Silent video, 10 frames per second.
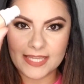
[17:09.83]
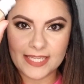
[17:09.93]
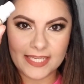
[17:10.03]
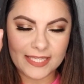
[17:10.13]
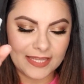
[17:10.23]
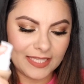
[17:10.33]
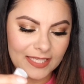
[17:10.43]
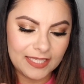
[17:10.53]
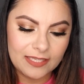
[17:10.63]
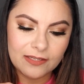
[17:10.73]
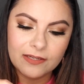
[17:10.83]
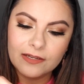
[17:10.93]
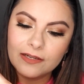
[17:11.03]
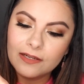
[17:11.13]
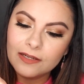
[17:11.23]
then the
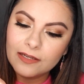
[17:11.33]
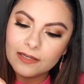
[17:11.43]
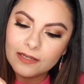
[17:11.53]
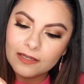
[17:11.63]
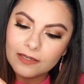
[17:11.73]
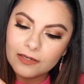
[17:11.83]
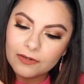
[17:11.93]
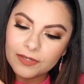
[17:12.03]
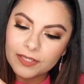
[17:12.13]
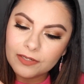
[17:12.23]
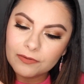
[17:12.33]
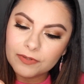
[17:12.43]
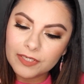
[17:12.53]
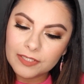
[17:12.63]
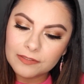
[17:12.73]
L'Oreal
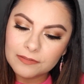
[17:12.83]
one.